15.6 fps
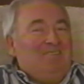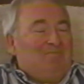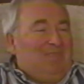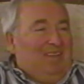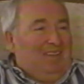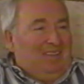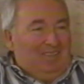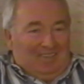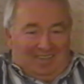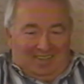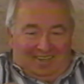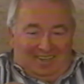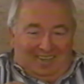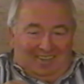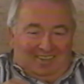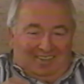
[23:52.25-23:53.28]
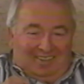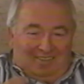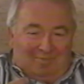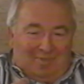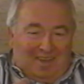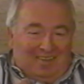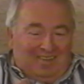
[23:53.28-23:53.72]
but the
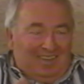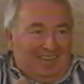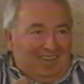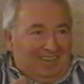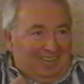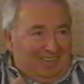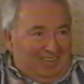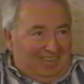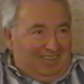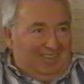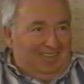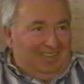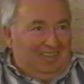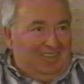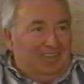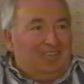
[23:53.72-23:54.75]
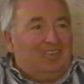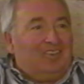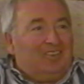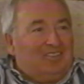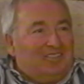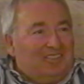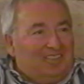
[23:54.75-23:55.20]
small little
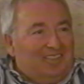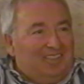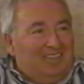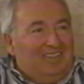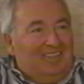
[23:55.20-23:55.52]
kernels.